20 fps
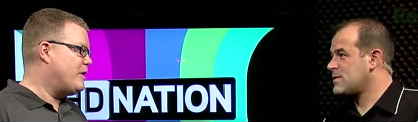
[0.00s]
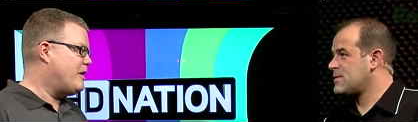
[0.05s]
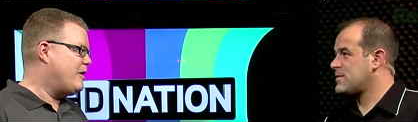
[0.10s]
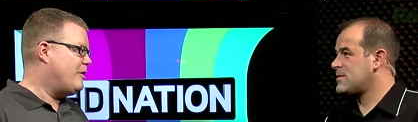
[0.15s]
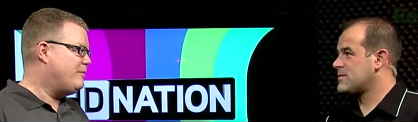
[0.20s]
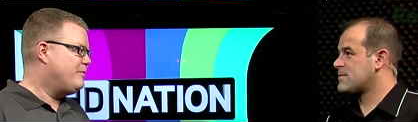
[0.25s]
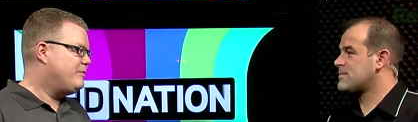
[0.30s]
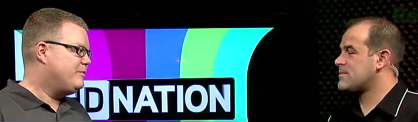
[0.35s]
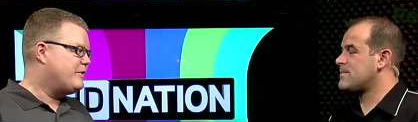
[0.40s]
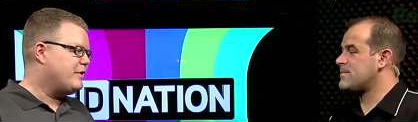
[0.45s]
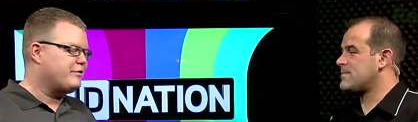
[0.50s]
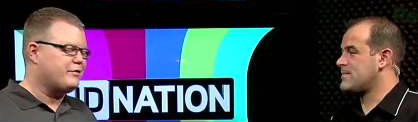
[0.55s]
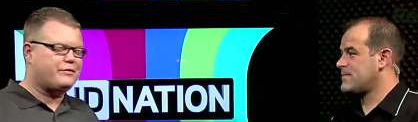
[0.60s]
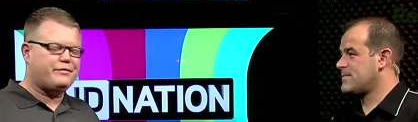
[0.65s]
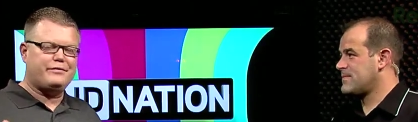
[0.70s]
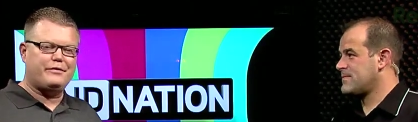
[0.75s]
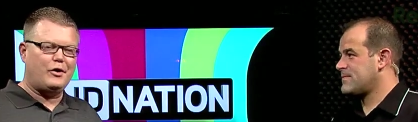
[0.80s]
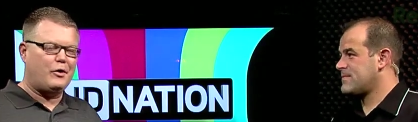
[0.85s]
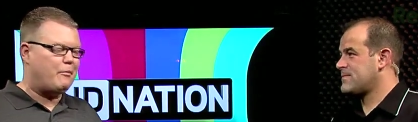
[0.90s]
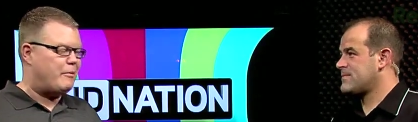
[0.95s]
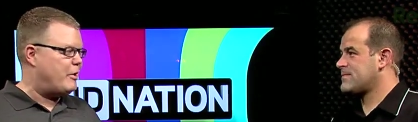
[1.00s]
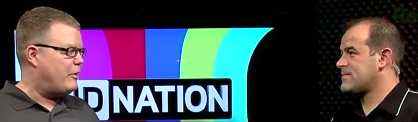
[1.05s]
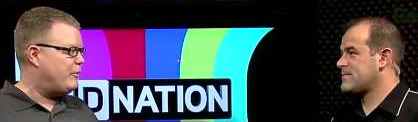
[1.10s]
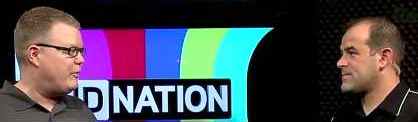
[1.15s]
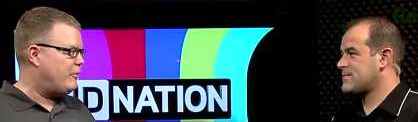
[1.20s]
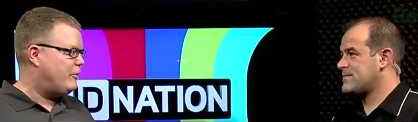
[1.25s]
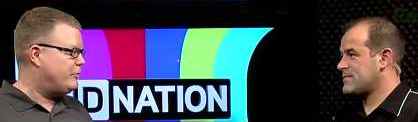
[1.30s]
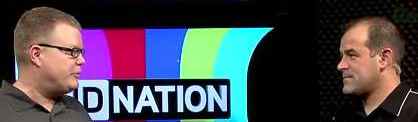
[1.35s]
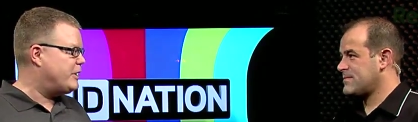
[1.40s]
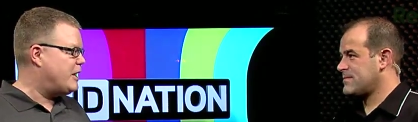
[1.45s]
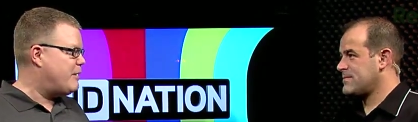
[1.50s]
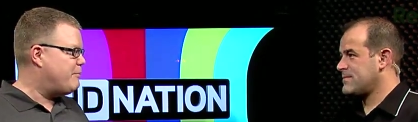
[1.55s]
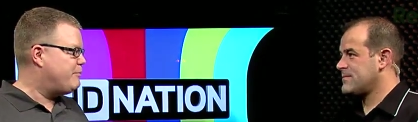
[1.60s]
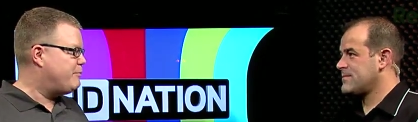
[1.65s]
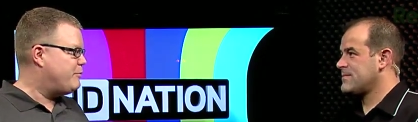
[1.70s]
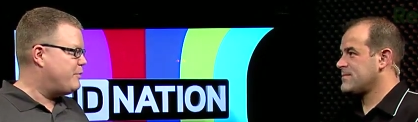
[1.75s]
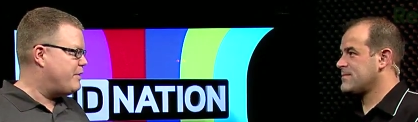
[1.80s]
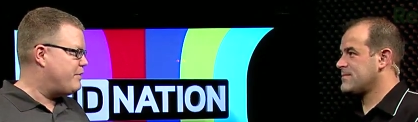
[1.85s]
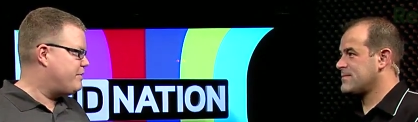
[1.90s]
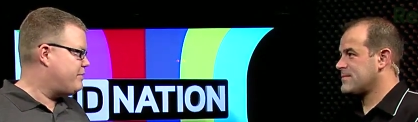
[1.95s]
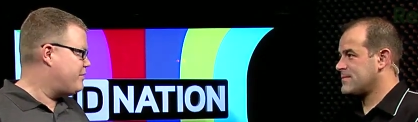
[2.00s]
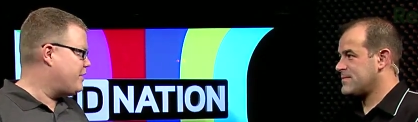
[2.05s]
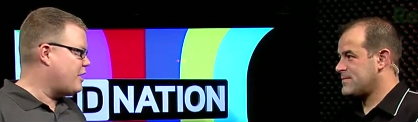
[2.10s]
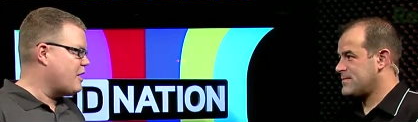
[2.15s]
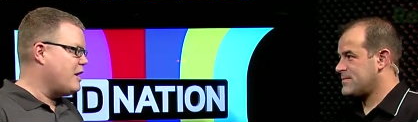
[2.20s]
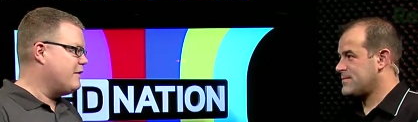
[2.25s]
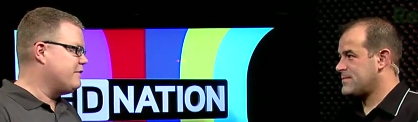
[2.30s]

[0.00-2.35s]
Speaker 1: well. Mm -hmm. Does its film mode hold up with the